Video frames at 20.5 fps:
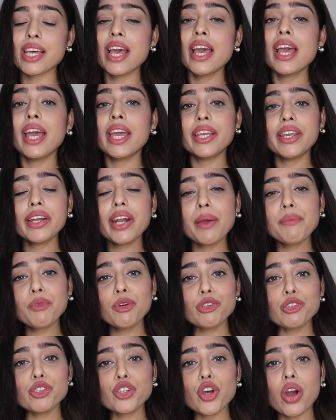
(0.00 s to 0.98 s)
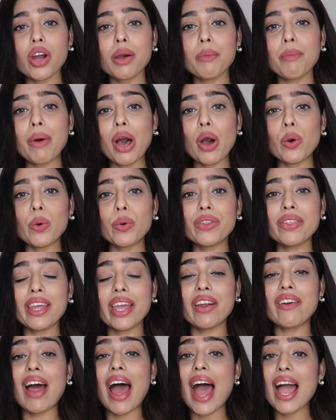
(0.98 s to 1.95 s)
Here I'm going to talk about
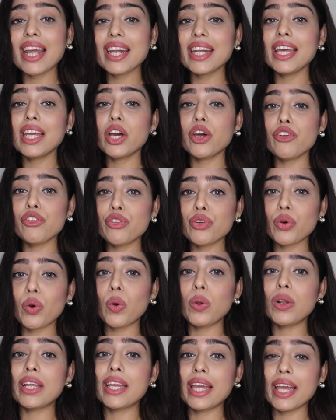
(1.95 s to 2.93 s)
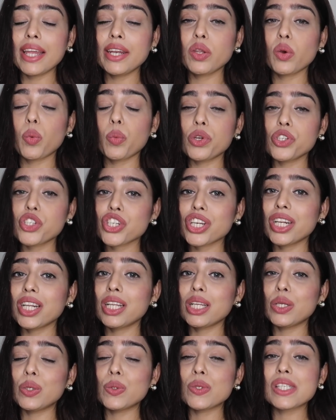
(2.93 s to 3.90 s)
their acne control kit, which
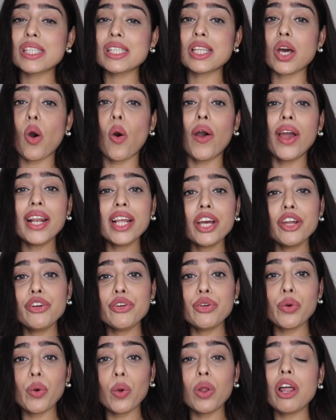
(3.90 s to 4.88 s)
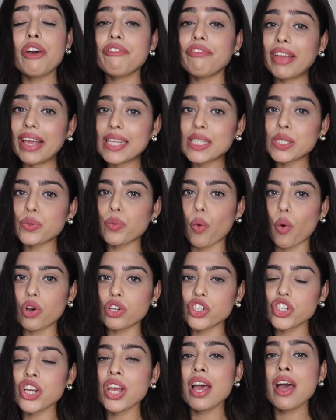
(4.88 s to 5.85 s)
includes the oil control face
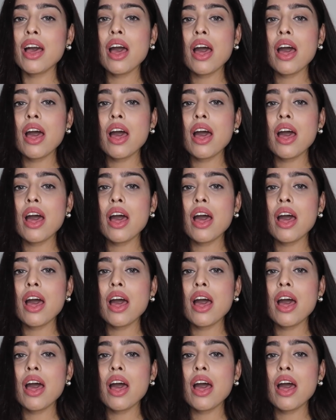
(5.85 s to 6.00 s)
wash,